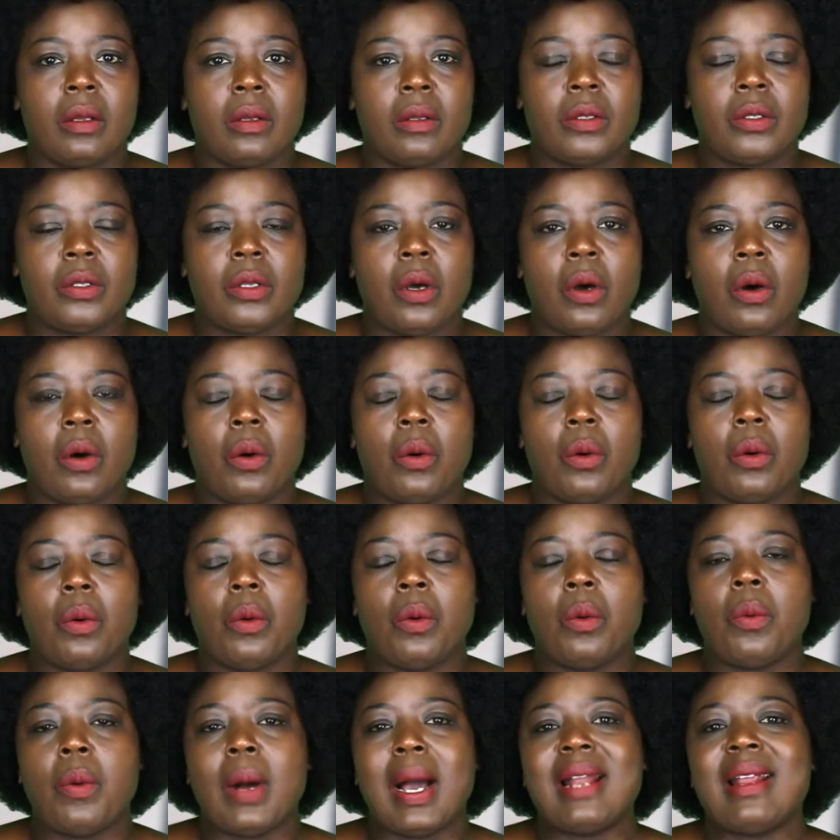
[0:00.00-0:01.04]
So
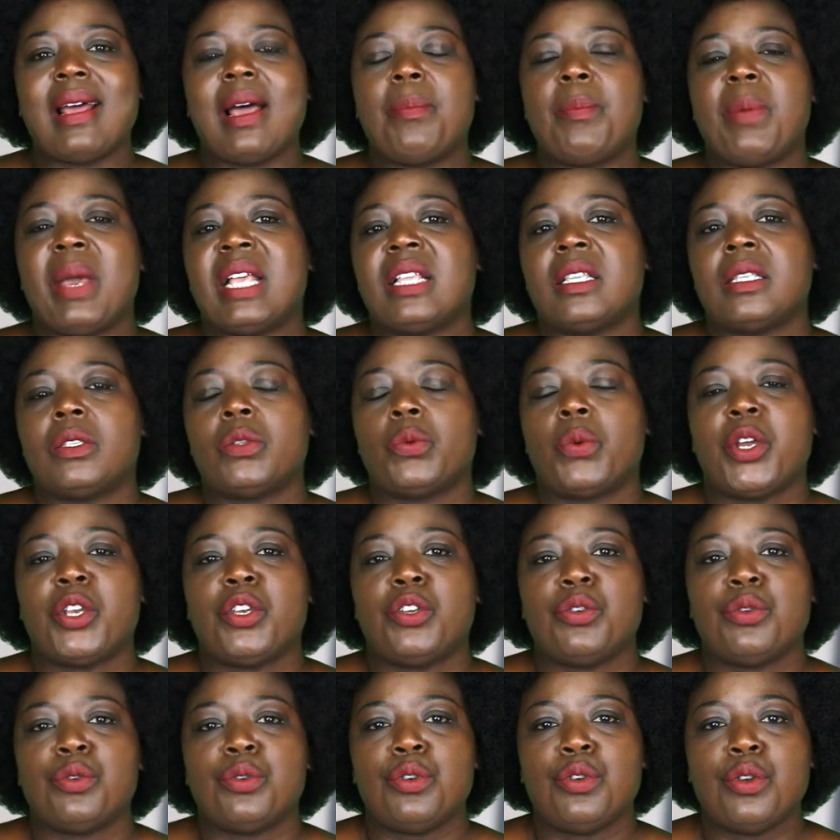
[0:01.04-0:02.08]
what happens
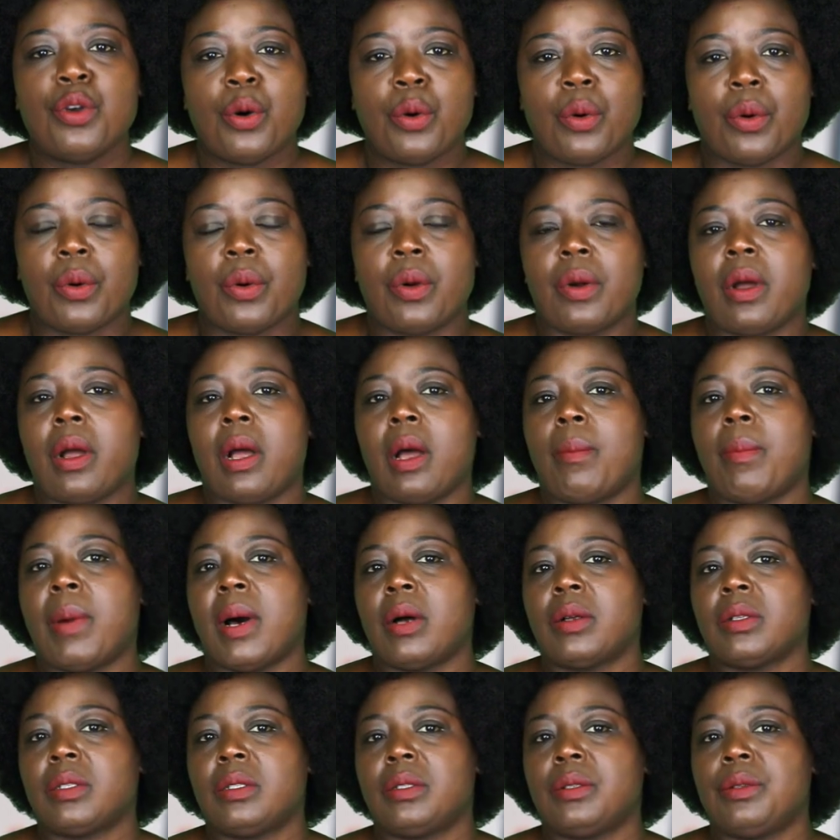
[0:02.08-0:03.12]
when you know
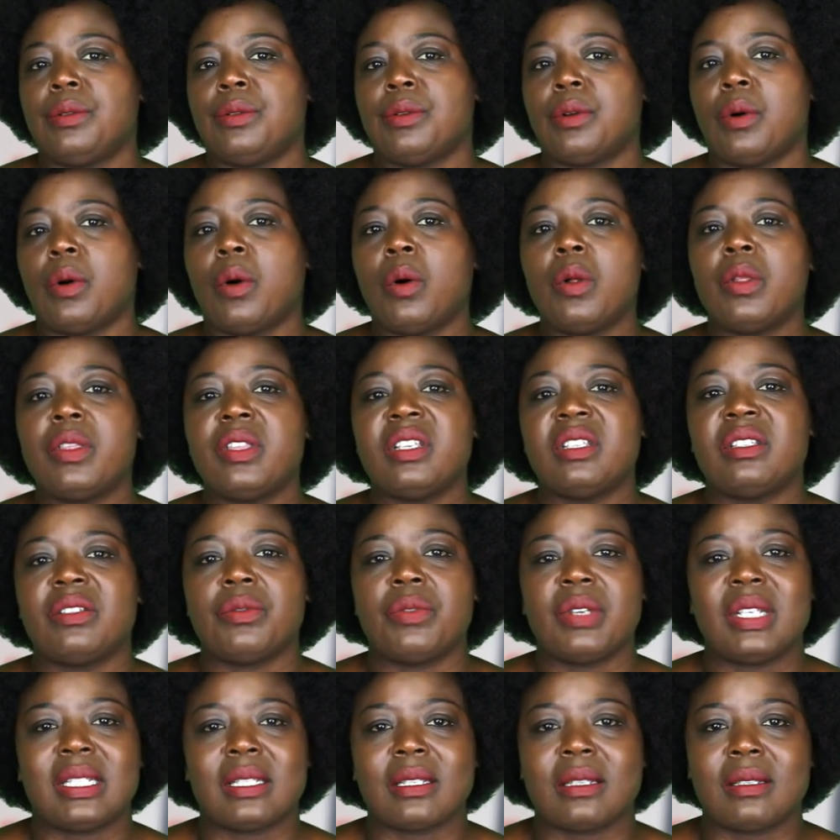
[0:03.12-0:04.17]
about you know all these
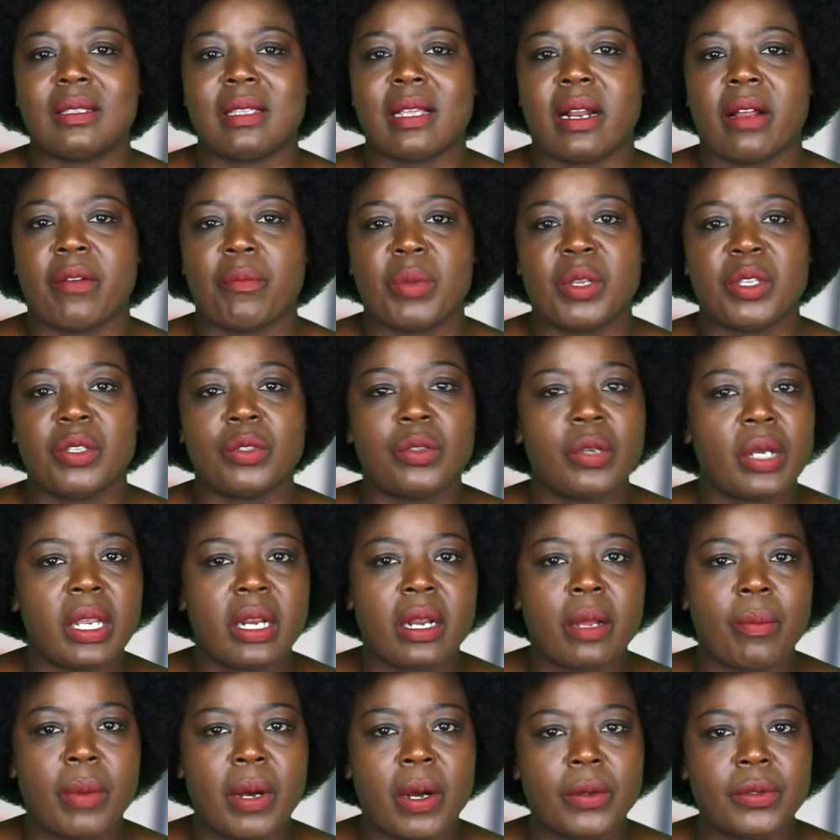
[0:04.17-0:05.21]
risks that I've been
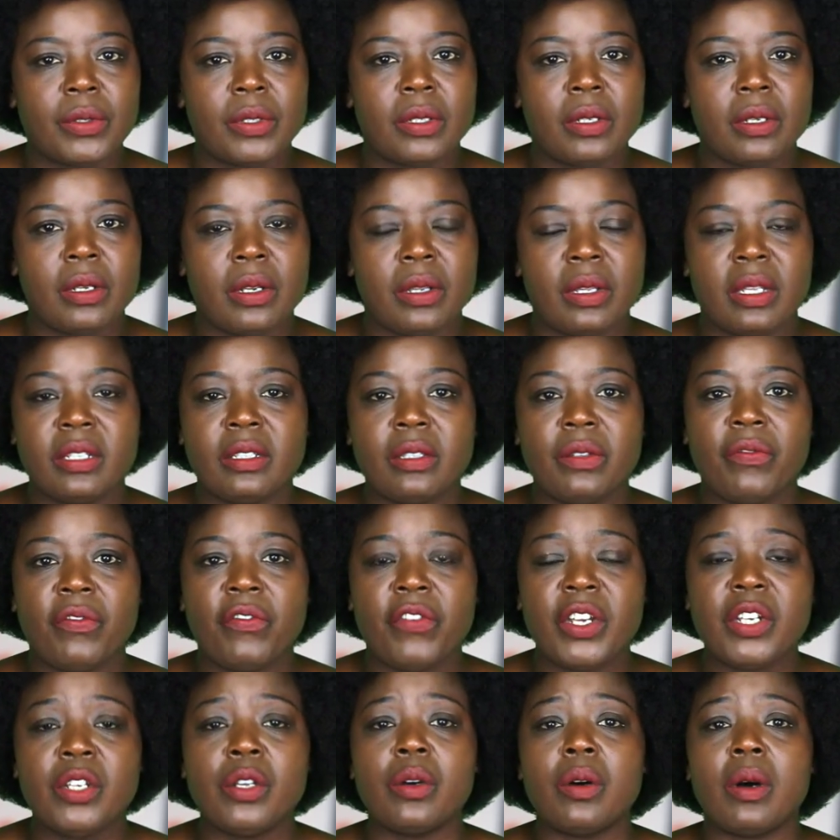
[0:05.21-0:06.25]
talking about in this
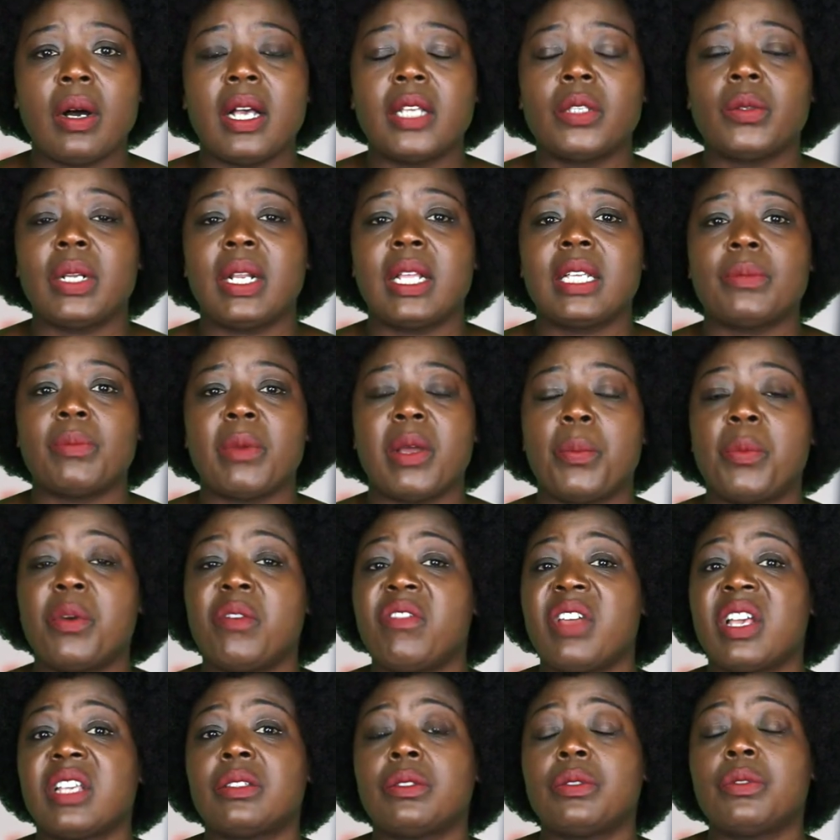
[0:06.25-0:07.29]
video as well as my
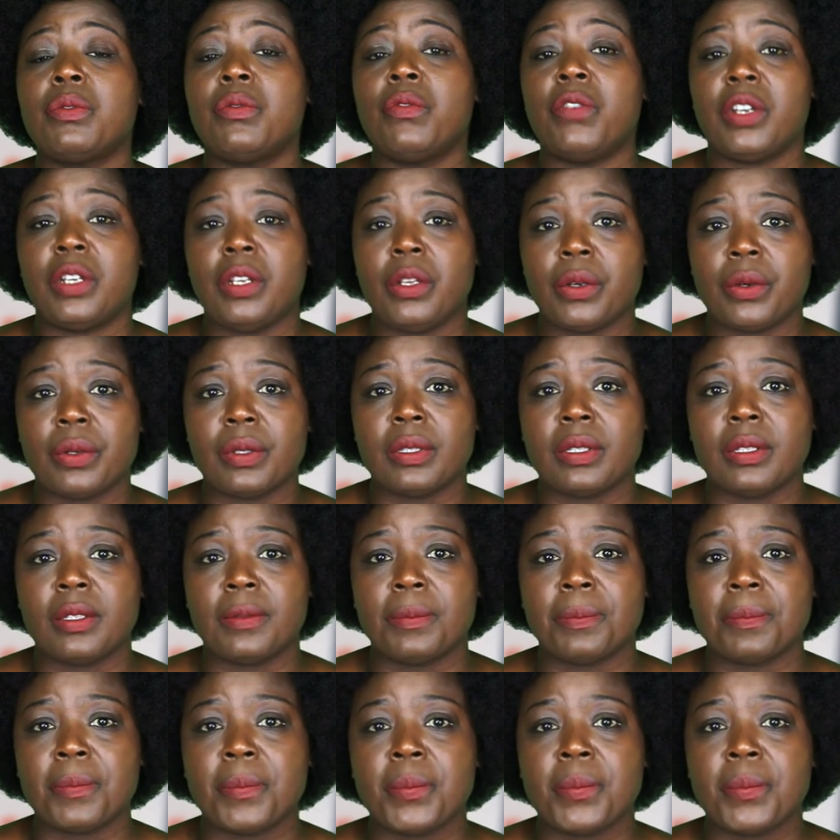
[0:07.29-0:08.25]
previous two videos?